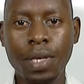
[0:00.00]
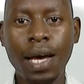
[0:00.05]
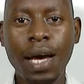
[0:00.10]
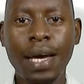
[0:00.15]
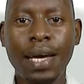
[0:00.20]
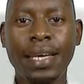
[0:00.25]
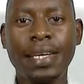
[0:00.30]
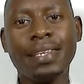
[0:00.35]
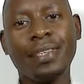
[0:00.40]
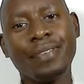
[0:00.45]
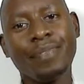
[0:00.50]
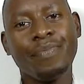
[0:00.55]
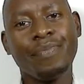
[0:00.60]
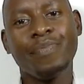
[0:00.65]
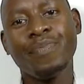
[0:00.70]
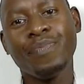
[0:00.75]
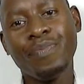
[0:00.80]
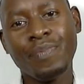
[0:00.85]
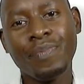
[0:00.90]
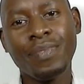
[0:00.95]
Hi,
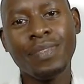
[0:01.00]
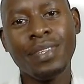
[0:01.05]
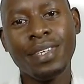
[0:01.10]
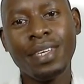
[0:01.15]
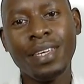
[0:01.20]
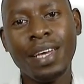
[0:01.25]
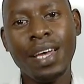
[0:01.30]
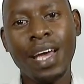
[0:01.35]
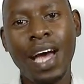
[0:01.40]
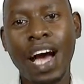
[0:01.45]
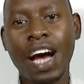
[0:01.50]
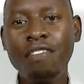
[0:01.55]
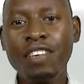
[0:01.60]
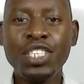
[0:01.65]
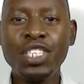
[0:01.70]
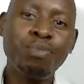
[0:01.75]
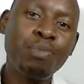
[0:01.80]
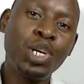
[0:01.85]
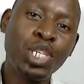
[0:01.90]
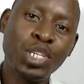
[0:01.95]
I have
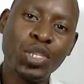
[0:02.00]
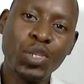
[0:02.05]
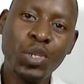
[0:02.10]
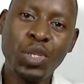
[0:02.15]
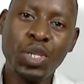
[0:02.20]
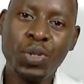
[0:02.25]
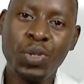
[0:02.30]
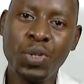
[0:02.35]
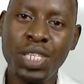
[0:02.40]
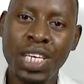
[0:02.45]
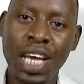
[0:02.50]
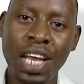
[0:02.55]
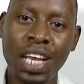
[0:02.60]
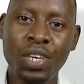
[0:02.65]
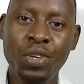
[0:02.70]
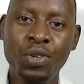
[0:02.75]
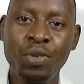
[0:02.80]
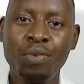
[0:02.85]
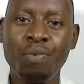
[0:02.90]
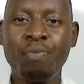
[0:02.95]
a small story to tell
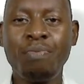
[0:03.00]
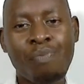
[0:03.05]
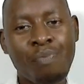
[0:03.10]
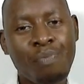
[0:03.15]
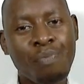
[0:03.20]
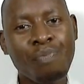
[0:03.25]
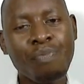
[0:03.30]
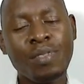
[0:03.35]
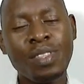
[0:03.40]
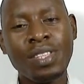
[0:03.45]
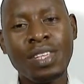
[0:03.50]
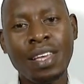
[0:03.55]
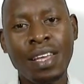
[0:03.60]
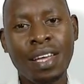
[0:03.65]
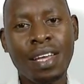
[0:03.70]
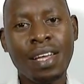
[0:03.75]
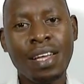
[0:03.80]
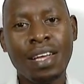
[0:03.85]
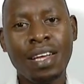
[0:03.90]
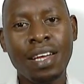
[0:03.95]
you.
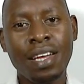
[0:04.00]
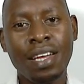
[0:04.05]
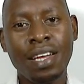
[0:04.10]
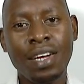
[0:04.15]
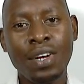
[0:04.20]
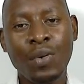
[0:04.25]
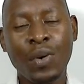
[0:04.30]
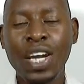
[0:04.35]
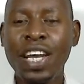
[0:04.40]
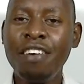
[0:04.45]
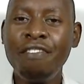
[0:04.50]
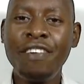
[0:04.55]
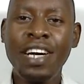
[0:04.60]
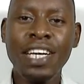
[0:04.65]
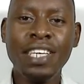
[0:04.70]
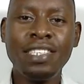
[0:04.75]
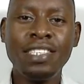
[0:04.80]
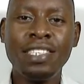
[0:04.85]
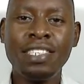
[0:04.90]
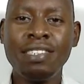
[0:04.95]
When I
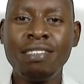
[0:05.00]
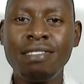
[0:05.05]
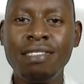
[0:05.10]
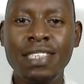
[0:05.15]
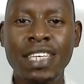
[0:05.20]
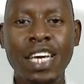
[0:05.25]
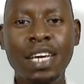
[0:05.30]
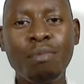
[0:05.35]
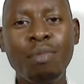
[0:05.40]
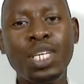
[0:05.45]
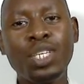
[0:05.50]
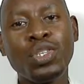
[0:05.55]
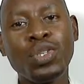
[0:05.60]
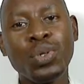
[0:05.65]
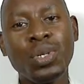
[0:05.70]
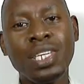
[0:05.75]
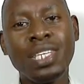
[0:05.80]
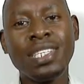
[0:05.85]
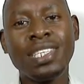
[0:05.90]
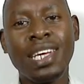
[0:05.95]
first came
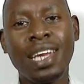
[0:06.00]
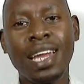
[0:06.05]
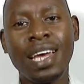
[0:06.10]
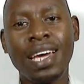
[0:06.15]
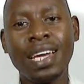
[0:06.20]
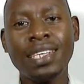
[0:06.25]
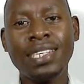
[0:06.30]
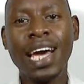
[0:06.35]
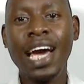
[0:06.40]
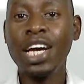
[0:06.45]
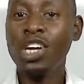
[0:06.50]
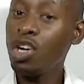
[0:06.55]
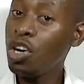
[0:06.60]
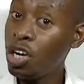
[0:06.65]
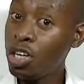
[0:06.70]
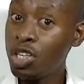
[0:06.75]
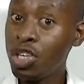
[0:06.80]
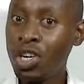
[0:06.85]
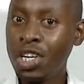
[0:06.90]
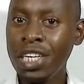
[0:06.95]
into internet, I
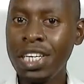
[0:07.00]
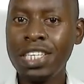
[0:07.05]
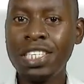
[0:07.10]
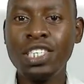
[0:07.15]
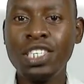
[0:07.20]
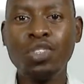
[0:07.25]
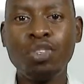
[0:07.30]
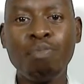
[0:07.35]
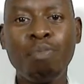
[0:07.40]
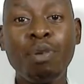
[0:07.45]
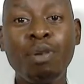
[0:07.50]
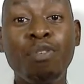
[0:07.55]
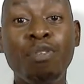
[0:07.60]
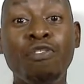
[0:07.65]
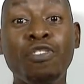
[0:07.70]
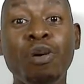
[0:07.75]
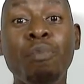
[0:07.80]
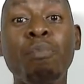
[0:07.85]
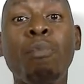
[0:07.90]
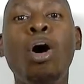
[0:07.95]
got connected to
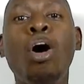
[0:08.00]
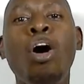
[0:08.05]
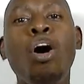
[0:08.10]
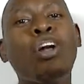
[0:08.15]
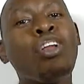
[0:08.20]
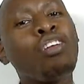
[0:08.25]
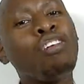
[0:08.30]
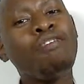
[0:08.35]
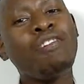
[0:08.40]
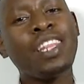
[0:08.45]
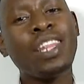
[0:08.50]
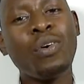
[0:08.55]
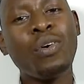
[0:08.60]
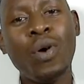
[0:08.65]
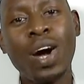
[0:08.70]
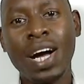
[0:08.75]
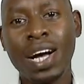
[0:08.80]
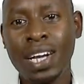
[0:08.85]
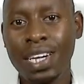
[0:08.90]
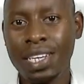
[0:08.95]
people from all over the
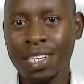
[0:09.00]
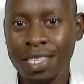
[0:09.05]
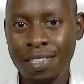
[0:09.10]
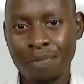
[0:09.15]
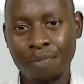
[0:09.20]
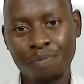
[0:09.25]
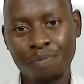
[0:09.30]
world.